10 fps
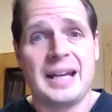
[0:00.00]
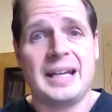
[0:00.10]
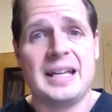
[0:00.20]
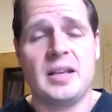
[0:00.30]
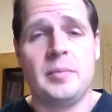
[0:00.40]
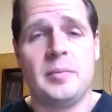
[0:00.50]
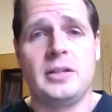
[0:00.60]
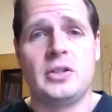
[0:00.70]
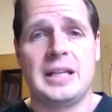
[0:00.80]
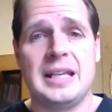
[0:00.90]
They're made in his
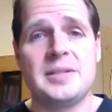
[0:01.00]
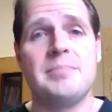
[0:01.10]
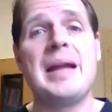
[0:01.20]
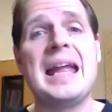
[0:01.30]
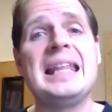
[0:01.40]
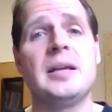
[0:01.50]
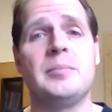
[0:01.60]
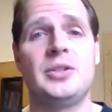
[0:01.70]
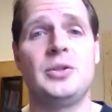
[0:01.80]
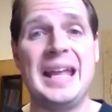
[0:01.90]
image. He's made
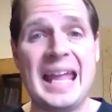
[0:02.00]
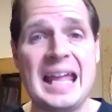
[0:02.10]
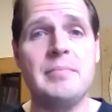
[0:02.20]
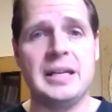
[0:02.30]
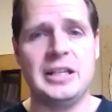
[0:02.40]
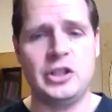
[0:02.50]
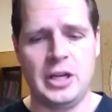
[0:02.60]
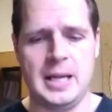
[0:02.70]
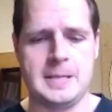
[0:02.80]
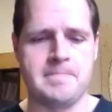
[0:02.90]
them to
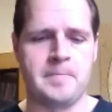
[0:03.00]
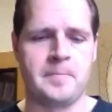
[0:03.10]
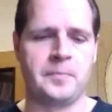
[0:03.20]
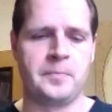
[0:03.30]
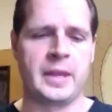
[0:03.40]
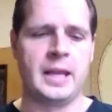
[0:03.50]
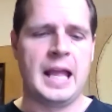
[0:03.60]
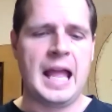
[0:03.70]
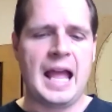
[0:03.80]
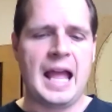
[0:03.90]
image him.
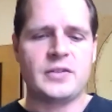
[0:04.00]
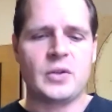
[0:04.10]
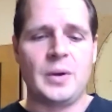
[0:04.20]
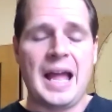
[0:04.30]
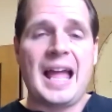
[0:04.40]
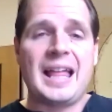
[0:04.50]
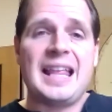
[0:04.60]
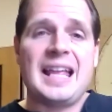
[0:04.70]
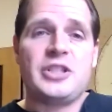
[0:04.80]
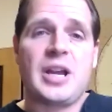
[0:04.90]
And so
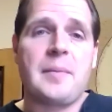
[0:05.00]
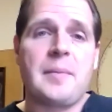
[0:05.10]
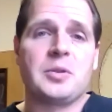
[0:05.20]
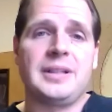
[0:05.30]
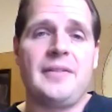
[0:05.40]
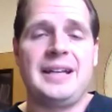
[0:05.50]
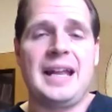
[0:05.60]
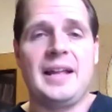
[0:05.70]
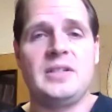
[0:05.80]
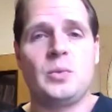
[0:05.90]
chapter
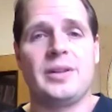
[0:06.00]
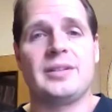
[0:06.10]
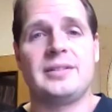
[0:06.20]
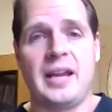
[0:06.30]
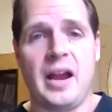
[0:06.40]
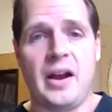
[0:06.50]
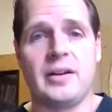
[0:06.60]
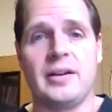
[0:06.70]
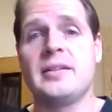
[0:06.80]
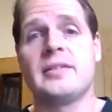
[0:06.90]
11 ends with
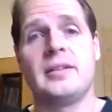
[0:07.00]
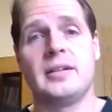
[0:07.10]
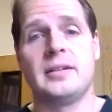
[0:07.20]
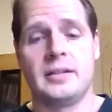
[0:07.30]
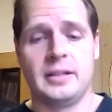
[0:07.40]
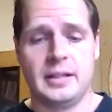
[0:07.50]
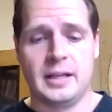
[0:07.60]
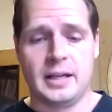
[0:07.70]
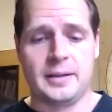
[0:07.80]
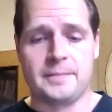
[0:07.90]
Terah, the
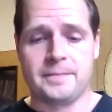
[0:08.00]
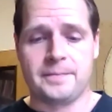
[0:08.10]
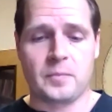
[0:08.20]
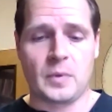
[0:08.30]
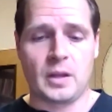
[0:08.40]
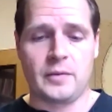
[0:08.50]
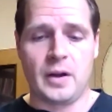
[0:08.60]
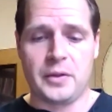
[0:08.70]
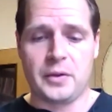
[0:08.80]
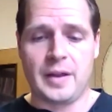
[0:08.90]

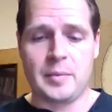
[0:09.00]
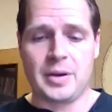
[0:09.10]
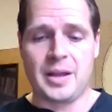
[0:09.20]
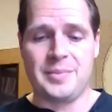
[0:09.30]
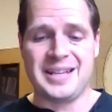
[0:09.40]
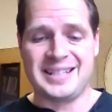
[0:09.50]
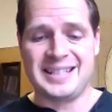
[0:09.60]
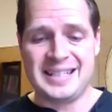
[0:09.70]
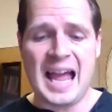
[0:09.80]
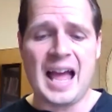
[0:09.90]
father of Abraham,
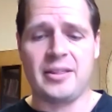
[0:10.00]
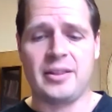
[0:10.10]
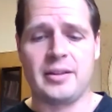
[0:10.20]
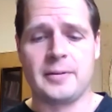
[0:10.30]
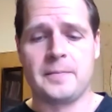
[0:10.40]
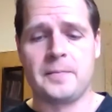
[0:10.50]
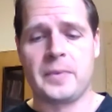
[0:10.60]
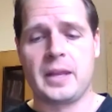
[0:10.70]
his death,